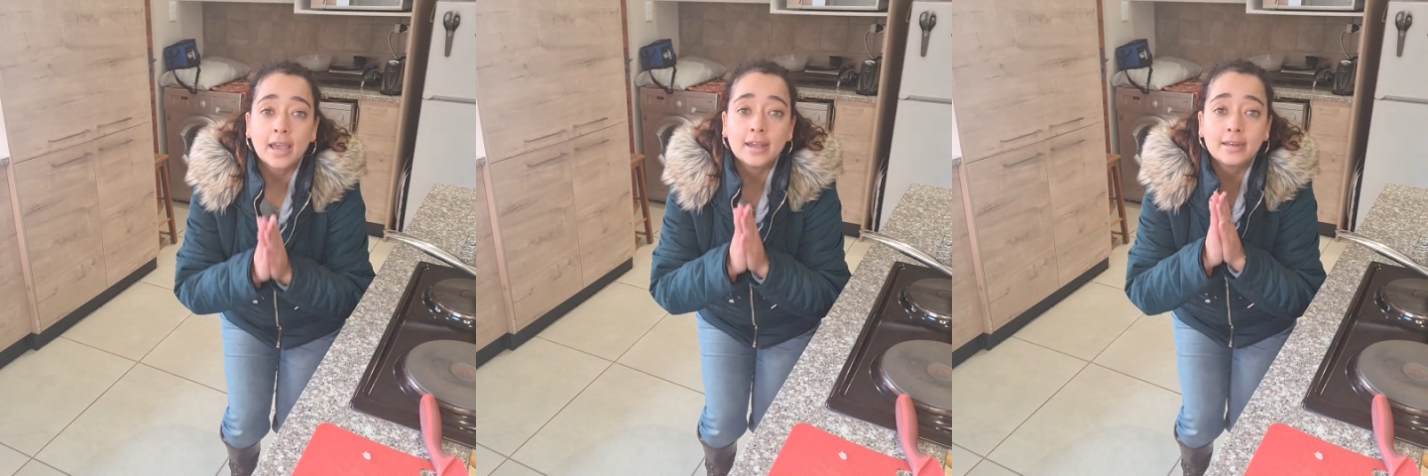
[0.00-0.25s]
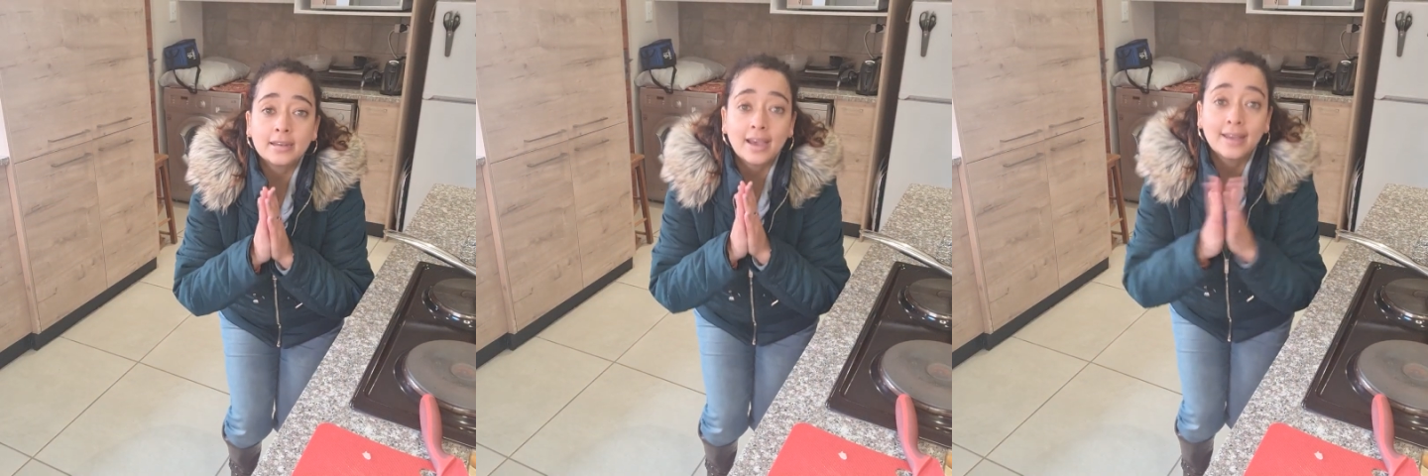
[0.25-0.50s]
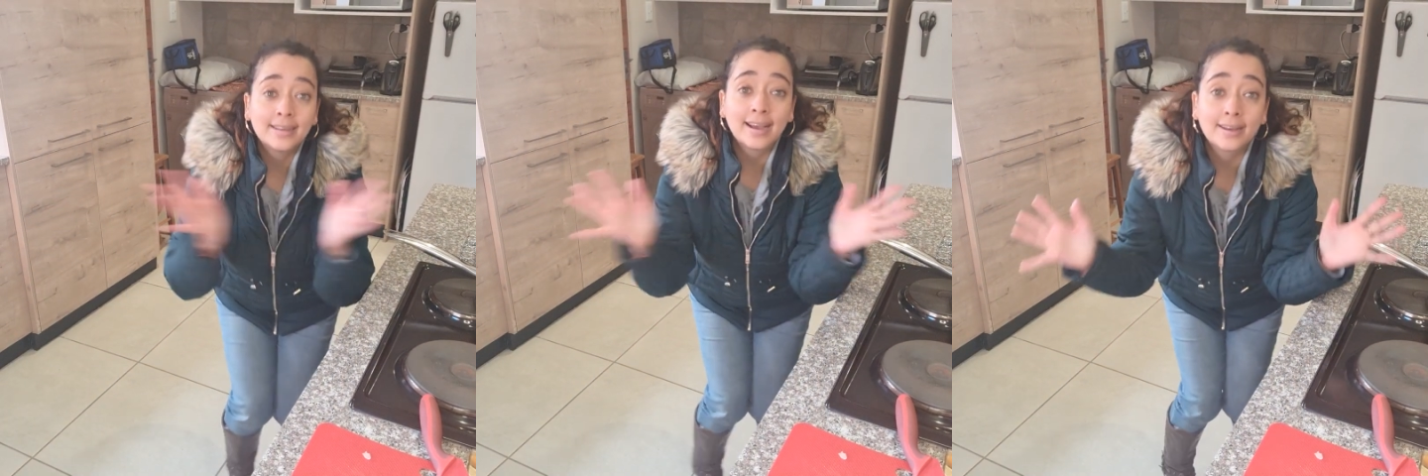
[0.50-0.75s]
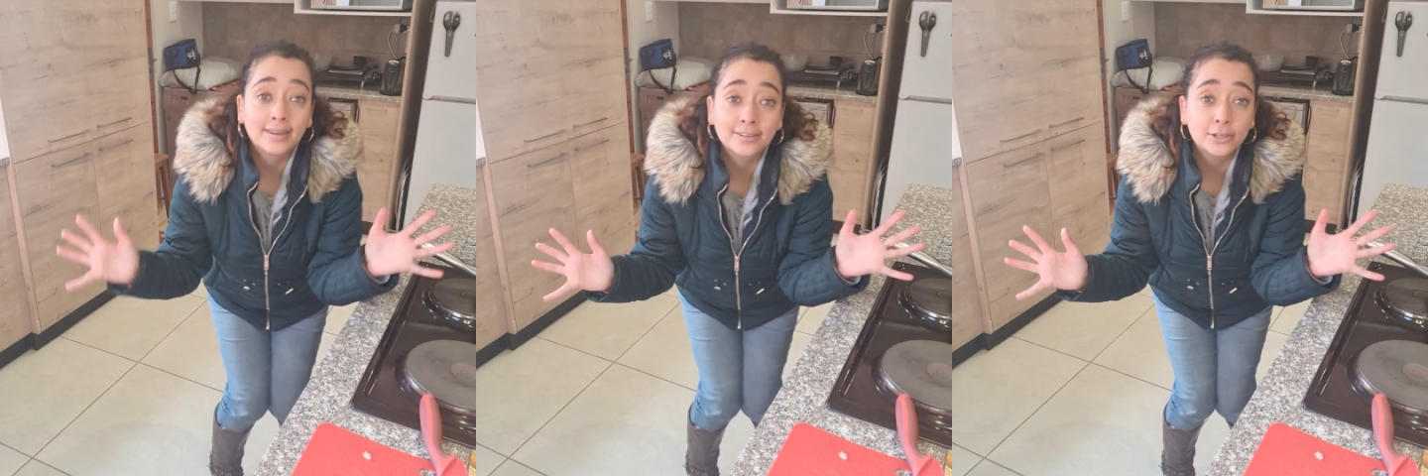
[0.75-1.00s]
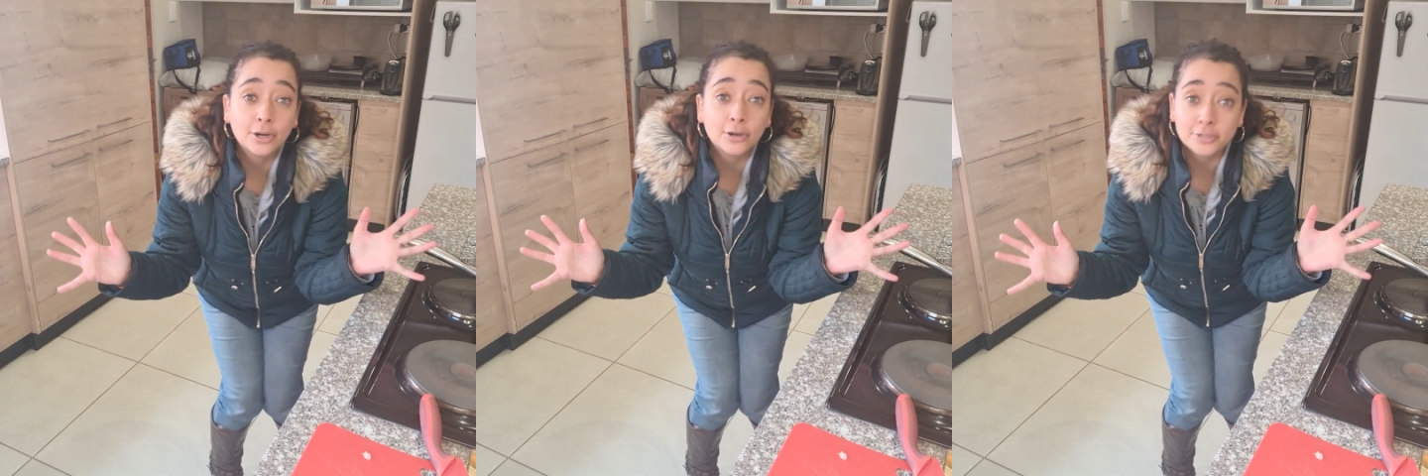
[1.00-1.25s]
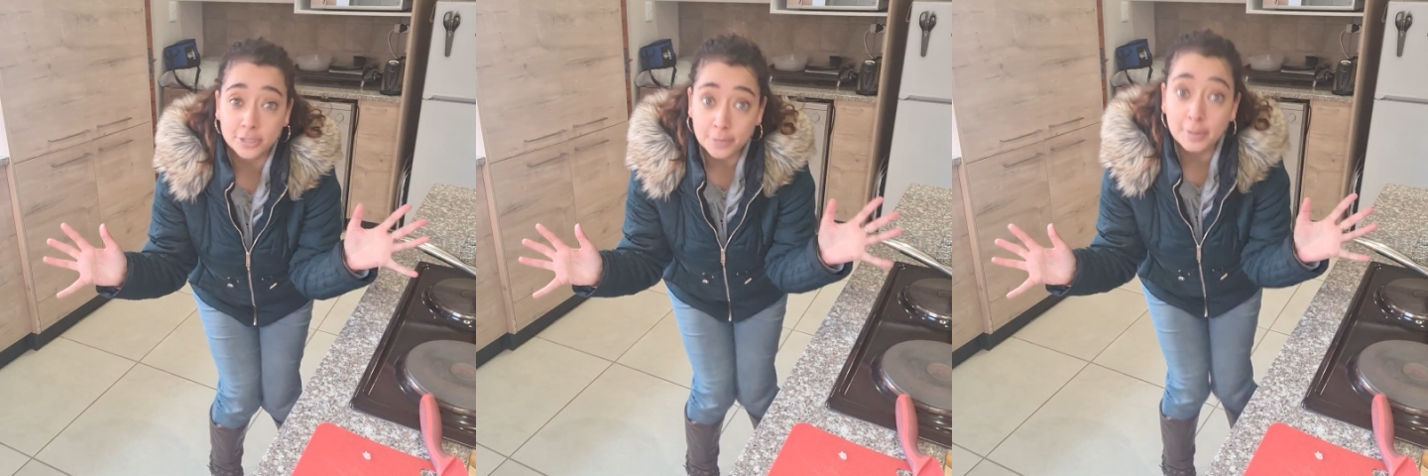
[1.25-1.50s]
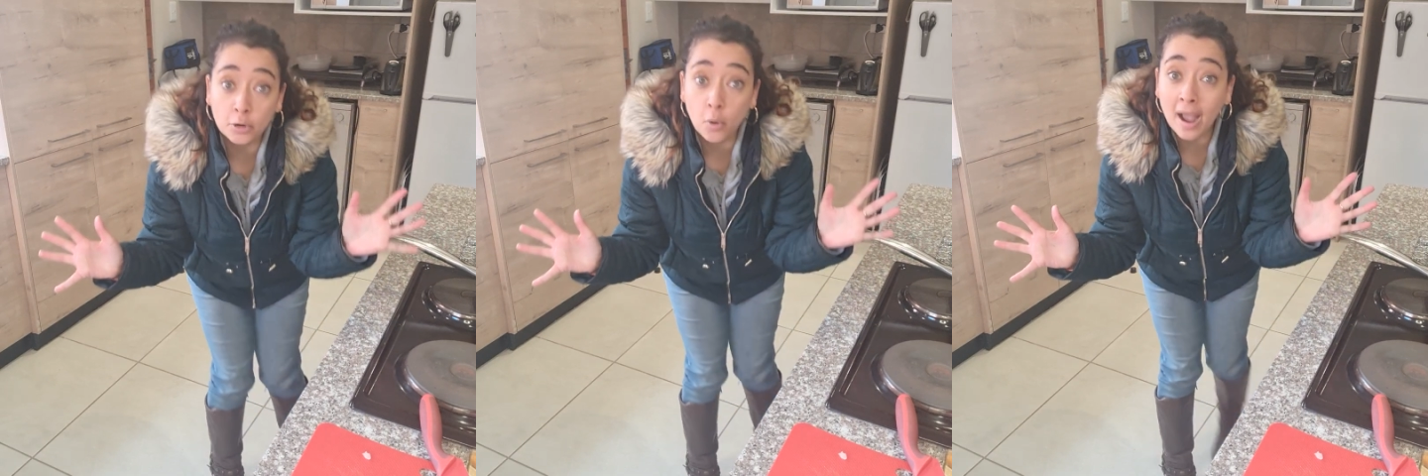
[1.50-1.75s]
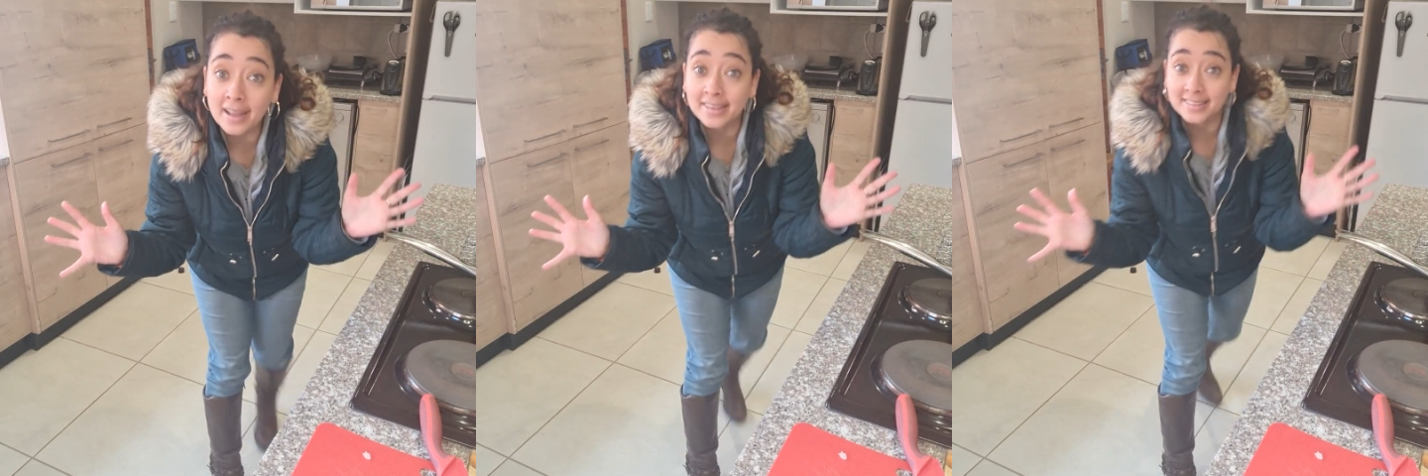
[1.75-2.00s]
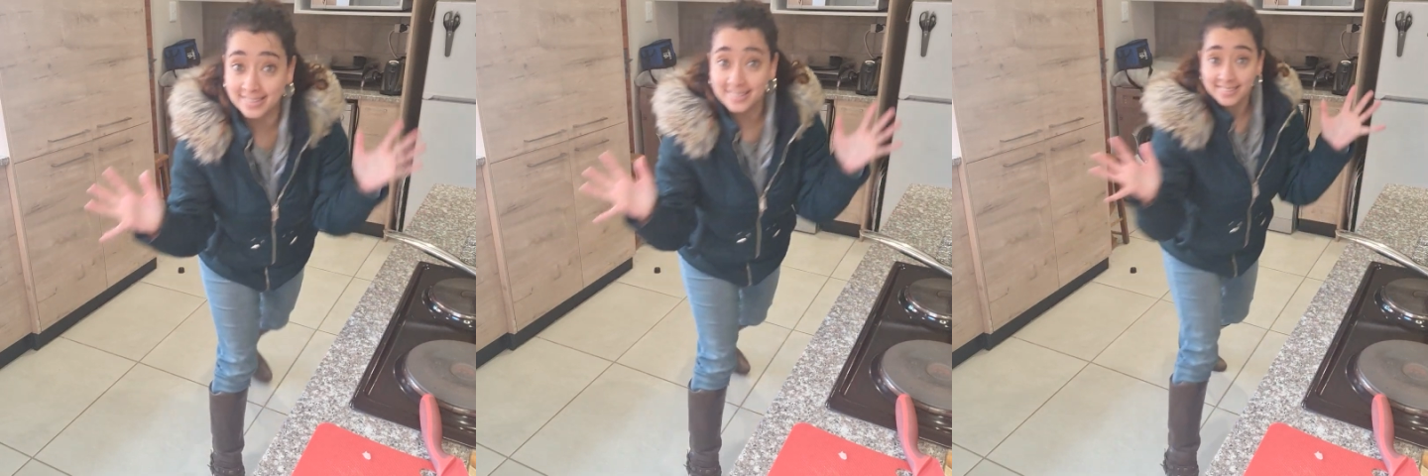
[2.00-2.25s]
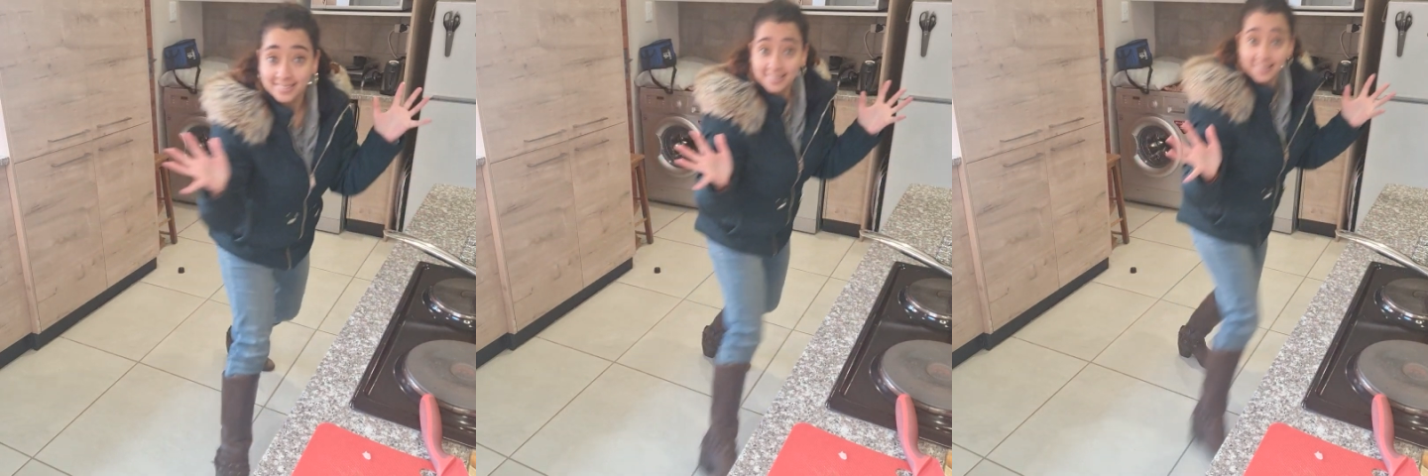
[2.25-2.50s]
and it's gonna be quiet,